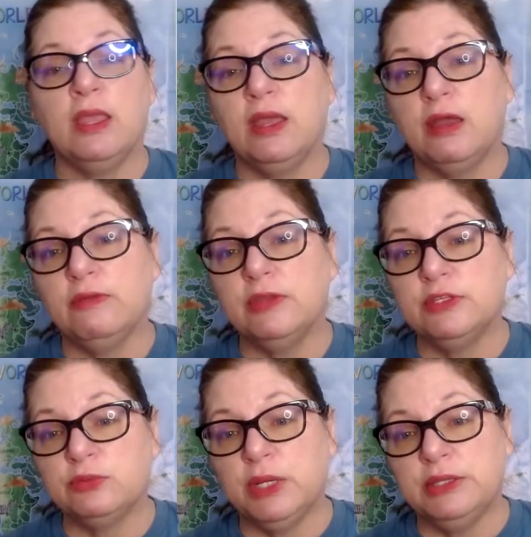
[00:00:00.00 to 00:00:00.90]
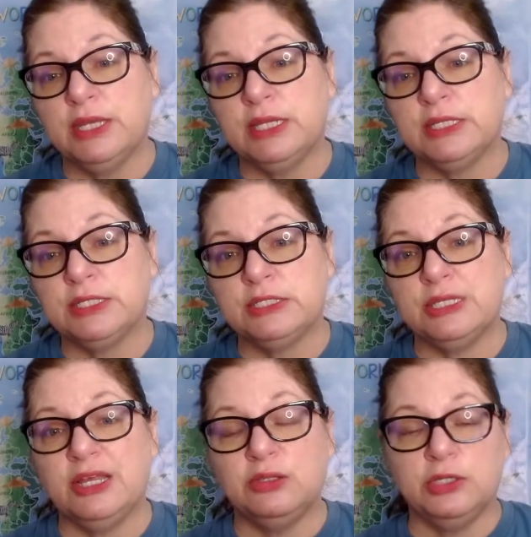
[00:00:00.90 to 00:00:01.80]
And this way they get to see
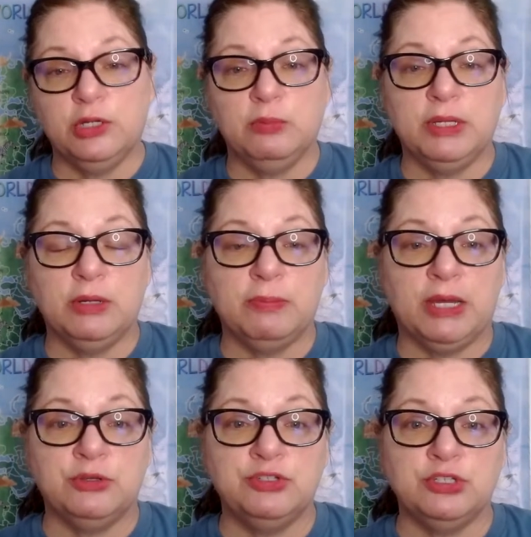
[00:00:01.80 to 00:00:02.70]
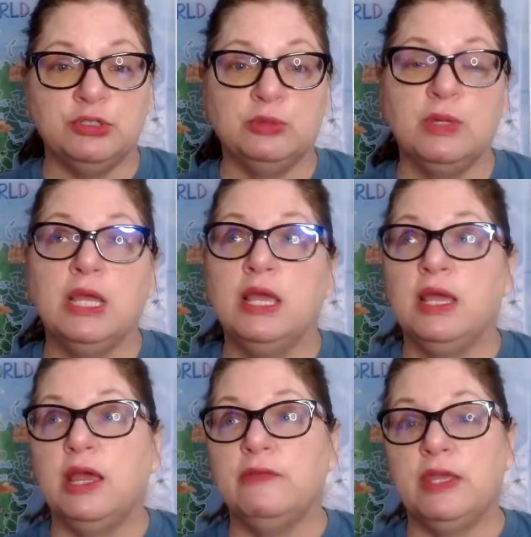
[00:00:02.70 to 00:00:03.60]
a little bit about you,
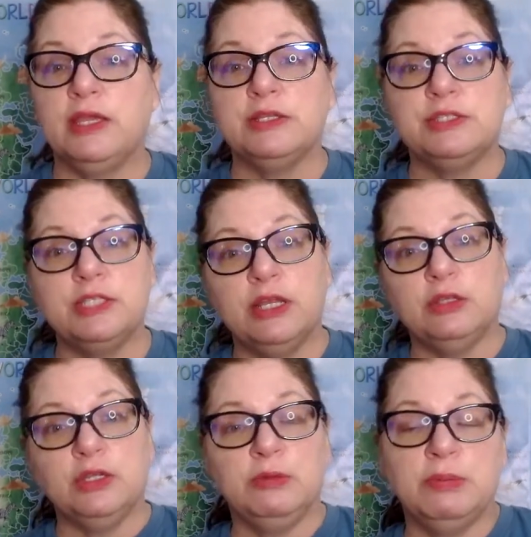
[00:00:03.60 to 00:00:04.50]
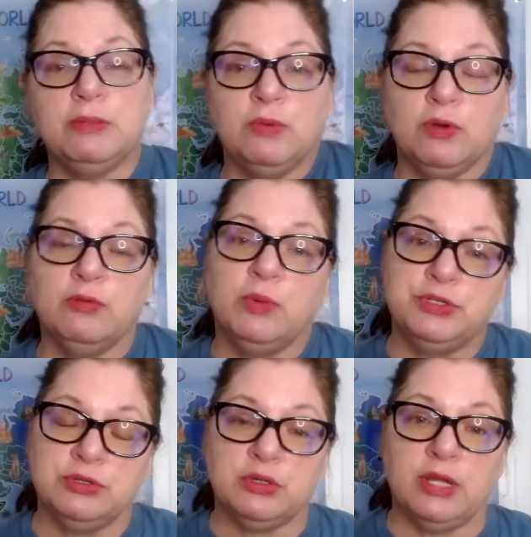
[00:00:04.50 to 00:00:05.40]
and they get to see a little bit more of what
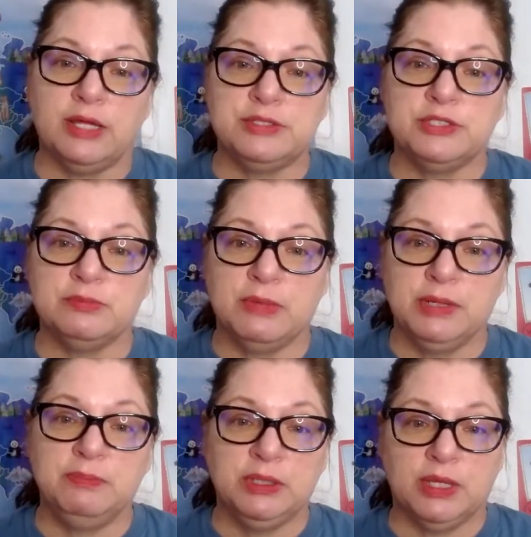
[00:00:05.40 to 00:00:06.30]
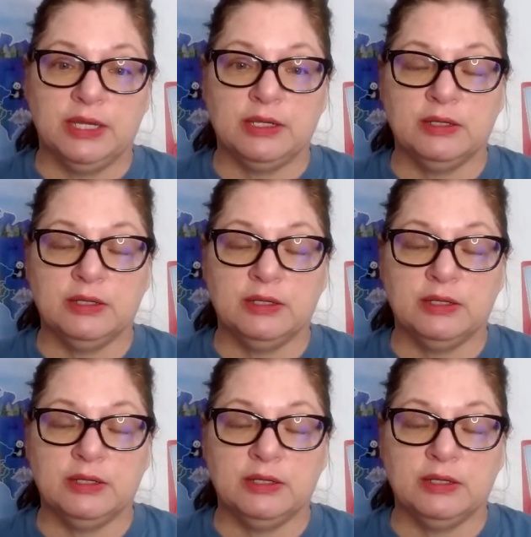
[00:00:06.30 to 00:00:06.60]
your classes might be like.